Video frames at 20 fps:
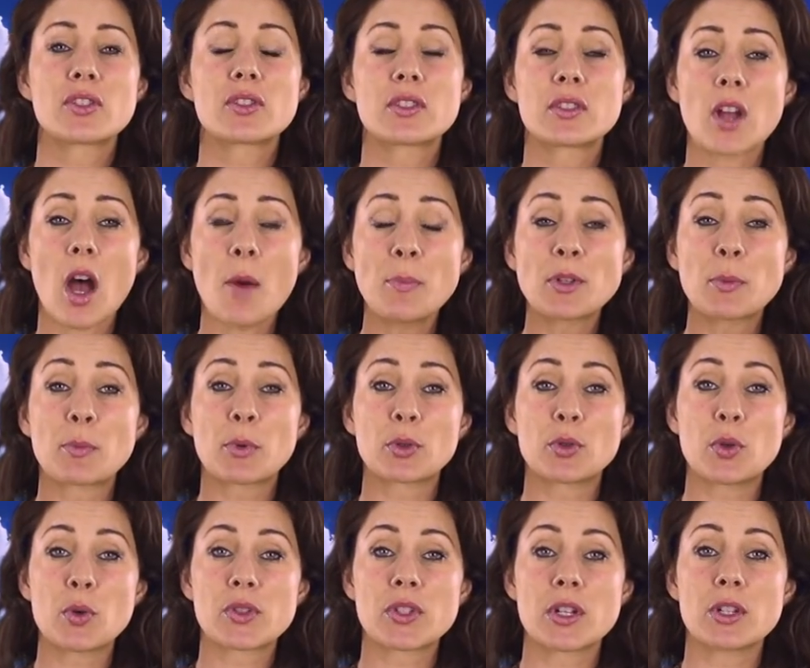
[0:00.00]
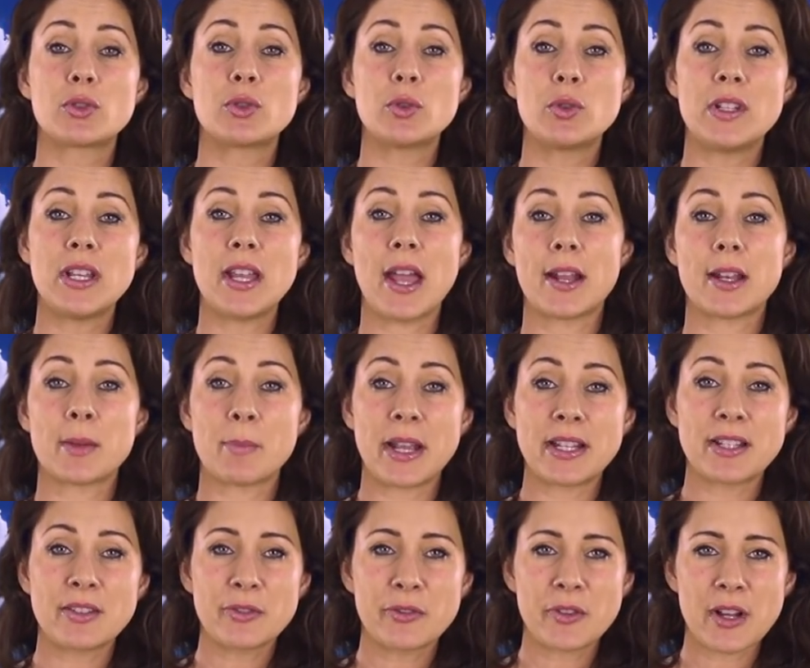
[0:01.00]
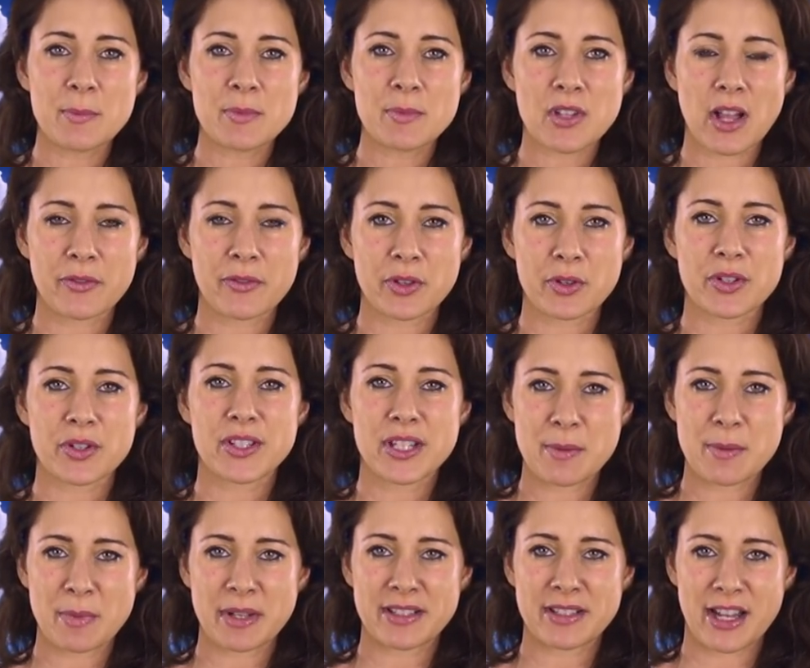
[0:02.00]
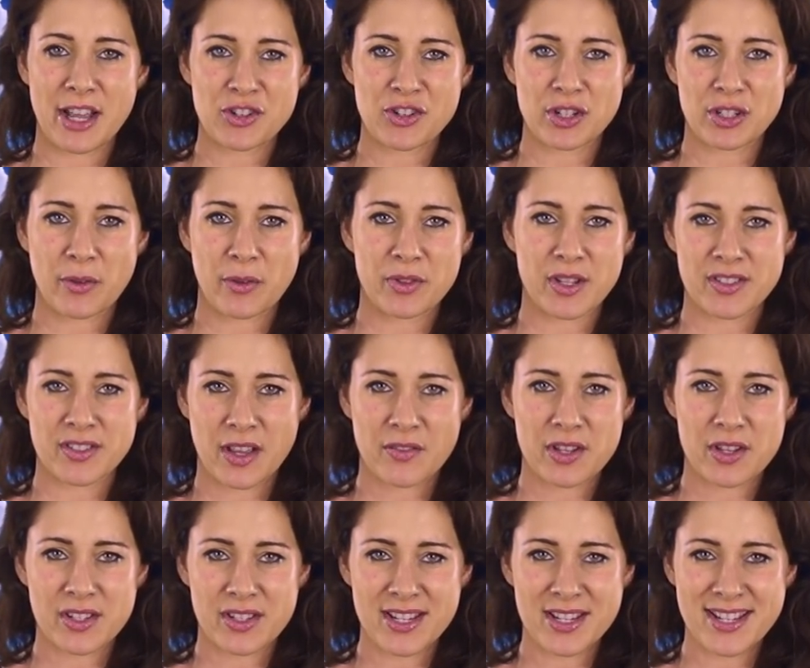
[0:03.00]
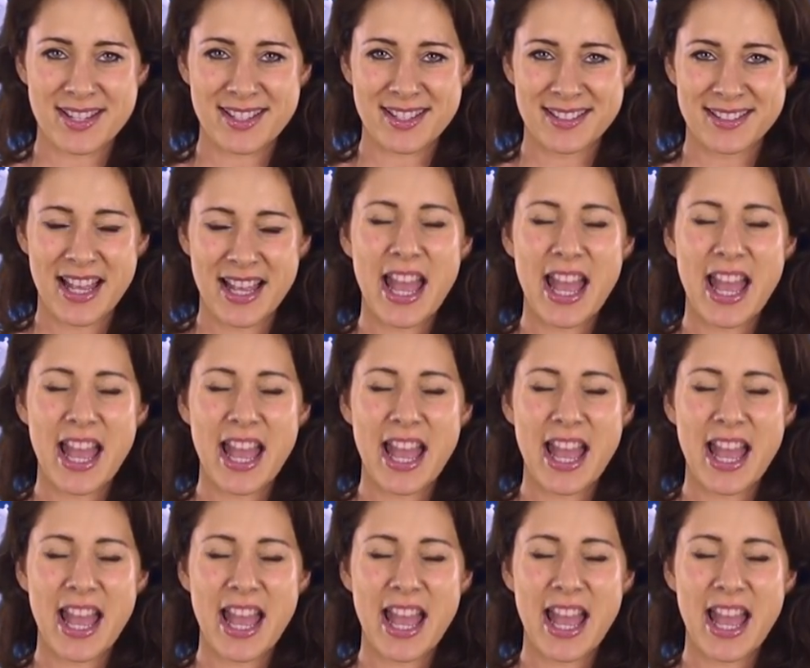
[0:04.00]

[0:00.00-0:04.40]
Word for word: stopped producing two D animated films after Sinbad: Legend of the Seven Seas?